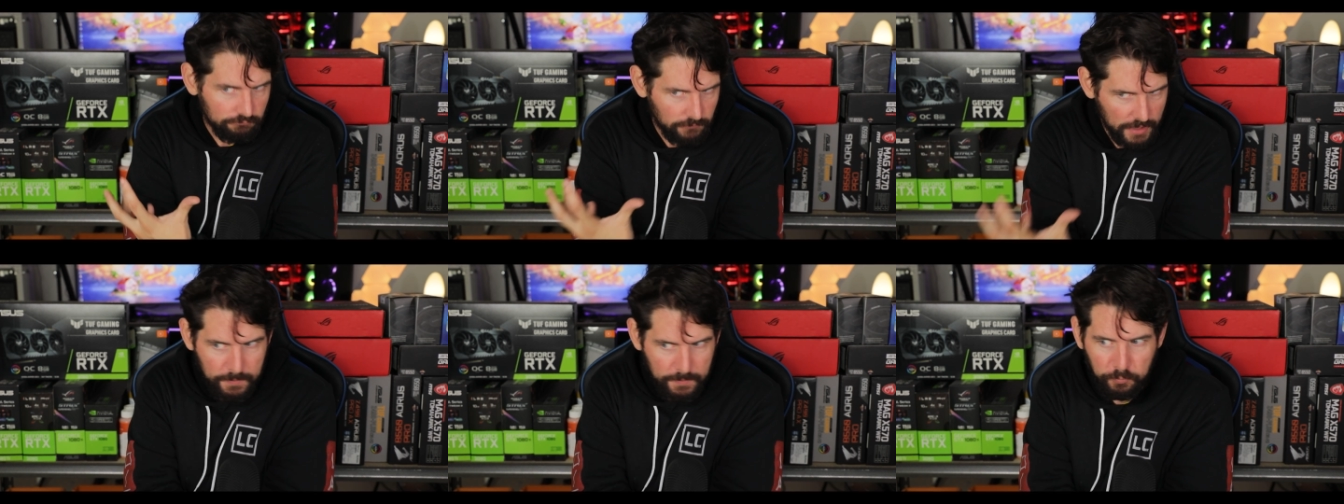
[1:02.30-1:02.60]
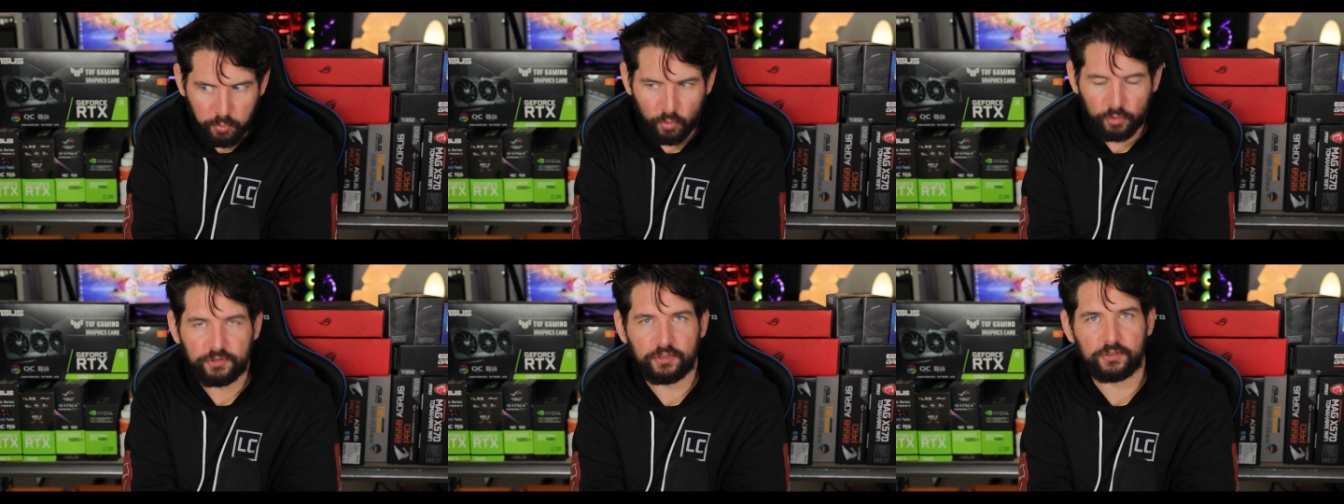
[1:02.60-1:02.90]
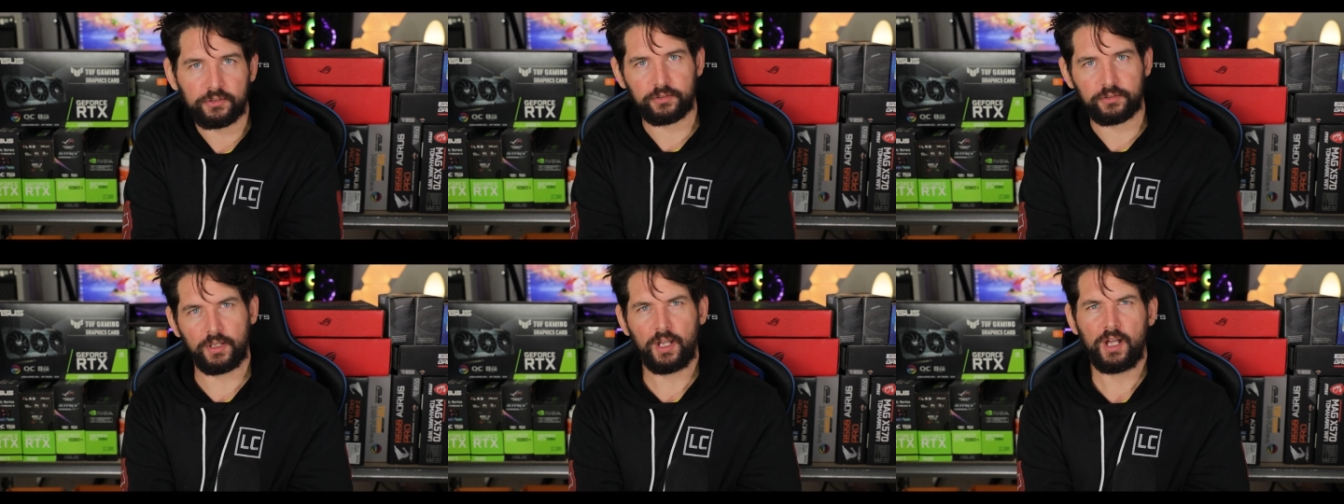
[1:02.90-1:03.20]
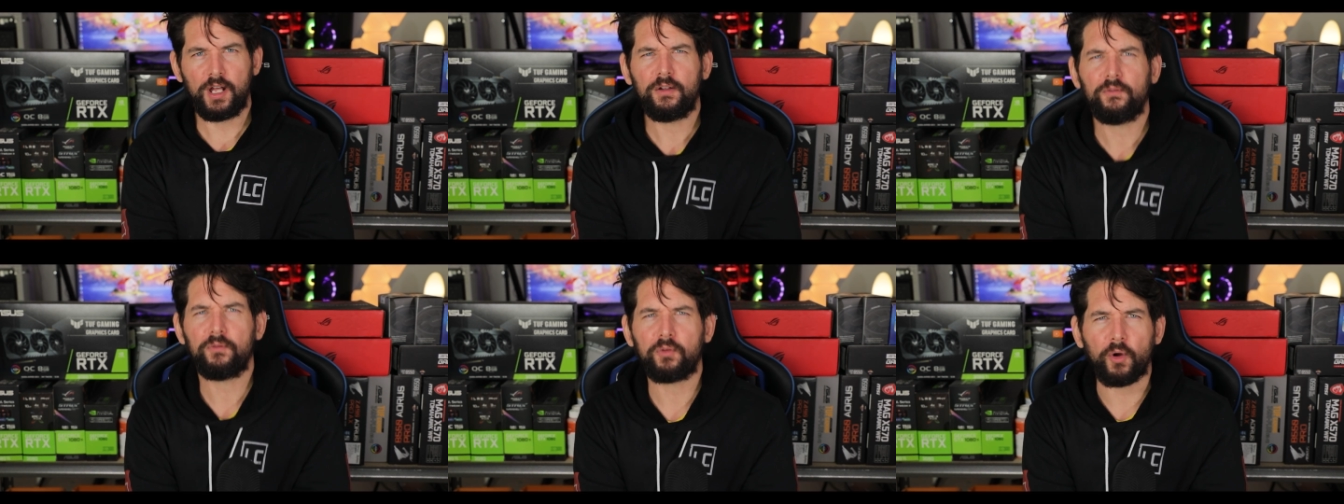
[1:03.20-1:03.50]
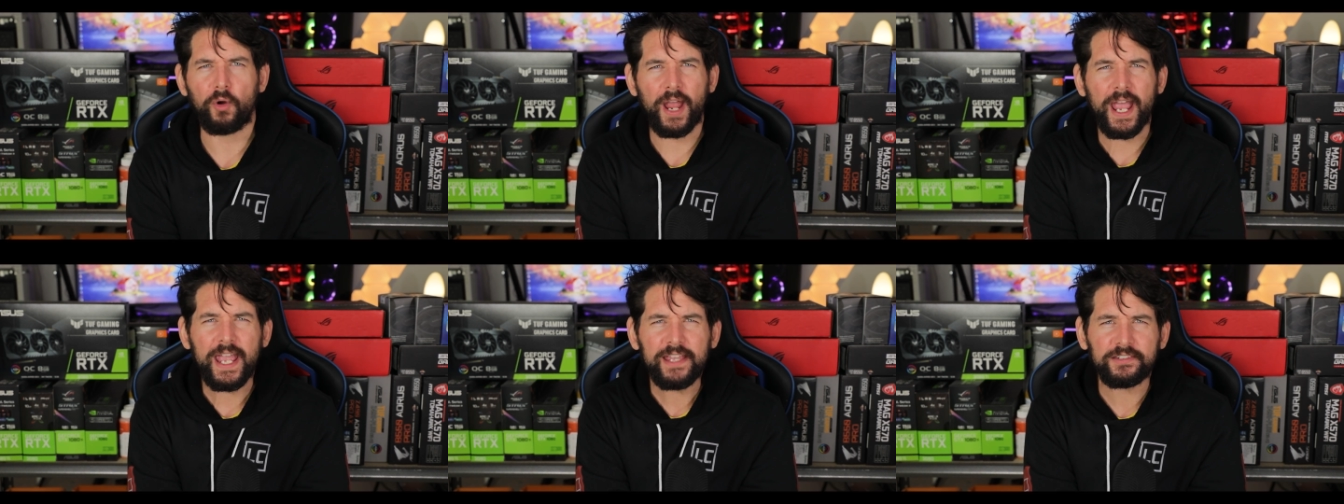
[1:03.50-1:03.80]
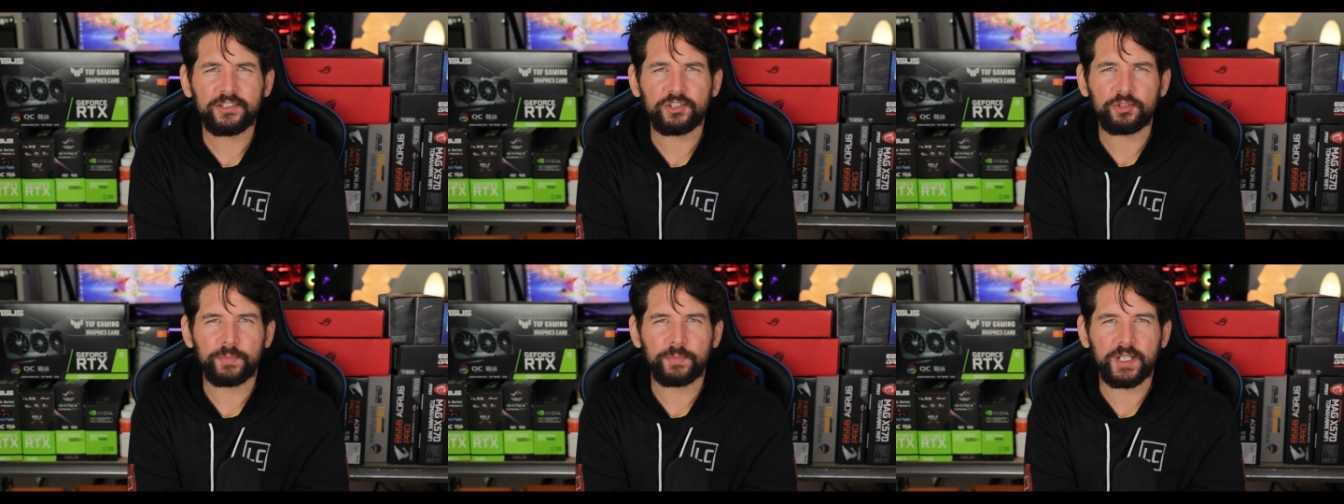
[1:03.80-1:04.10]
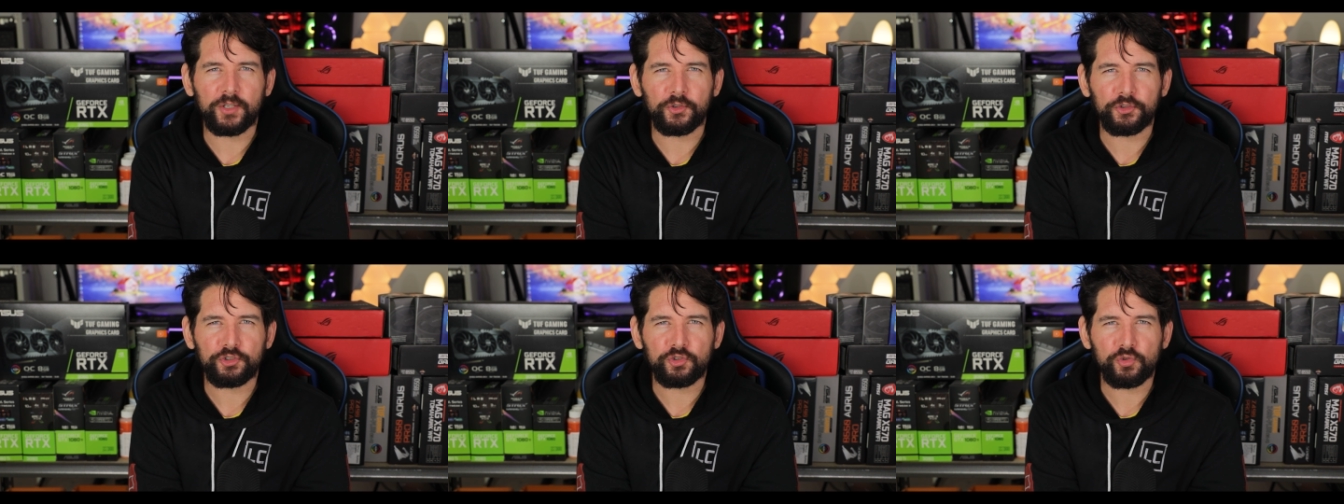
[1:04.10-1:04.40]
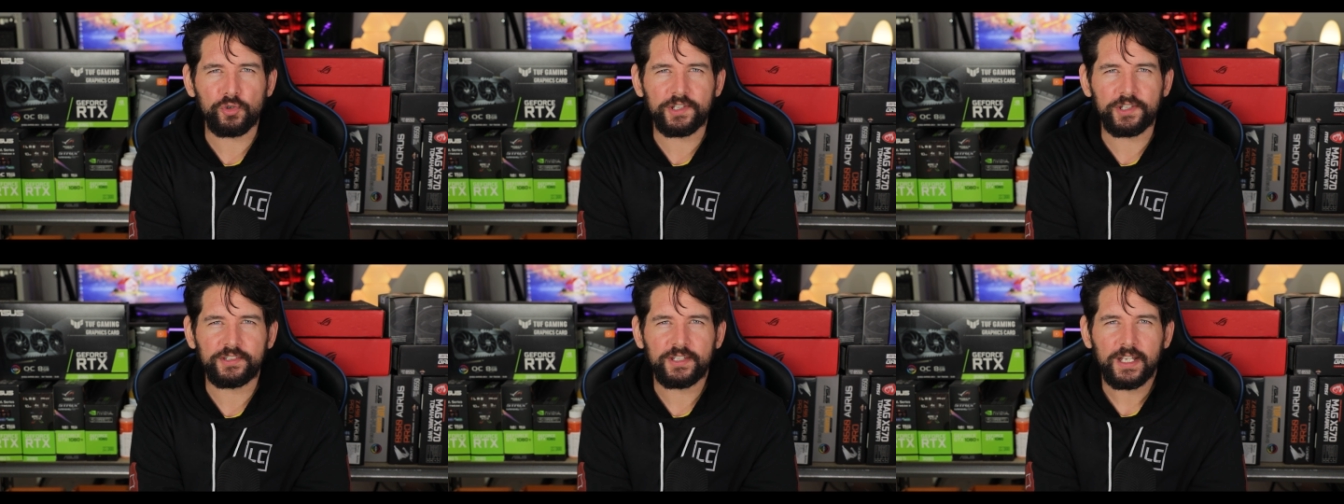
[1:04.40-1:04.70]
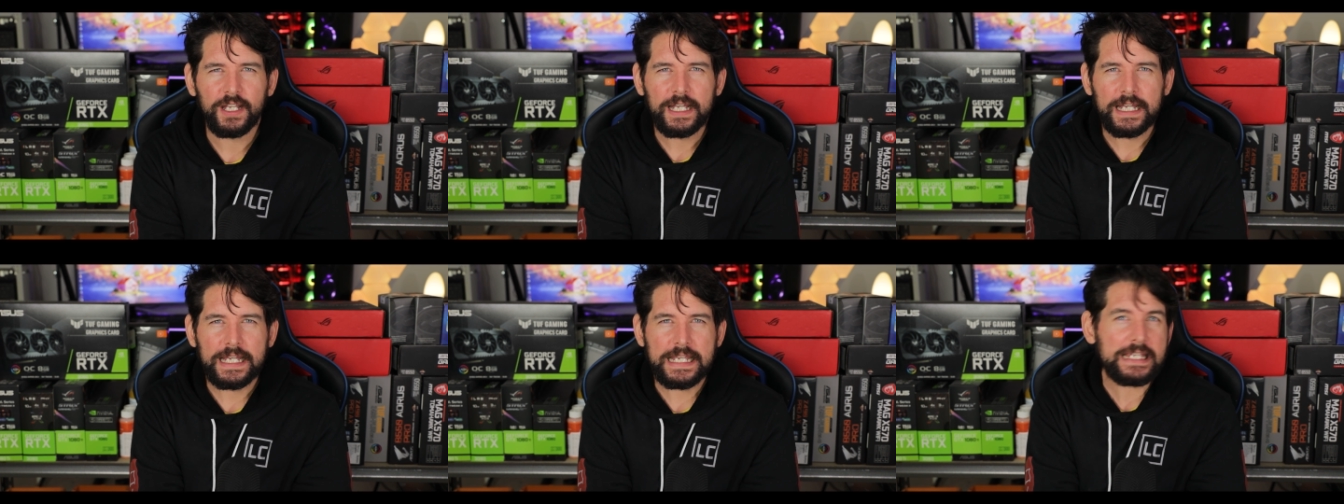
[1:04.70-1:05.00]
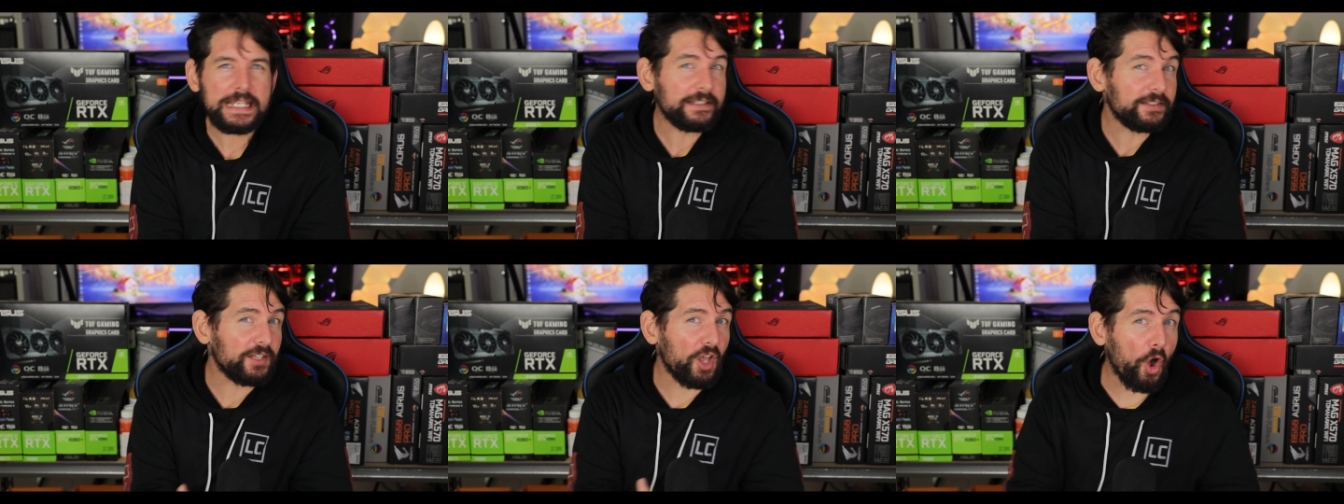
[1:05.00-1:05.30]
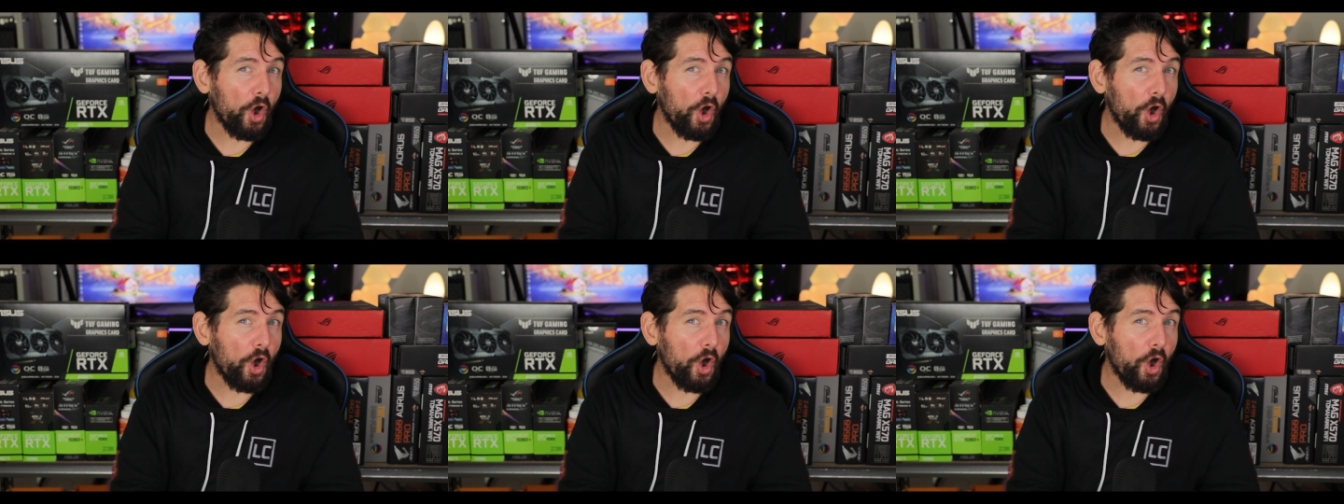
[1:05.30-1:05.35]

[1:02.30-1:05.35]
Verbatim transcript: important for ASUS because Strix is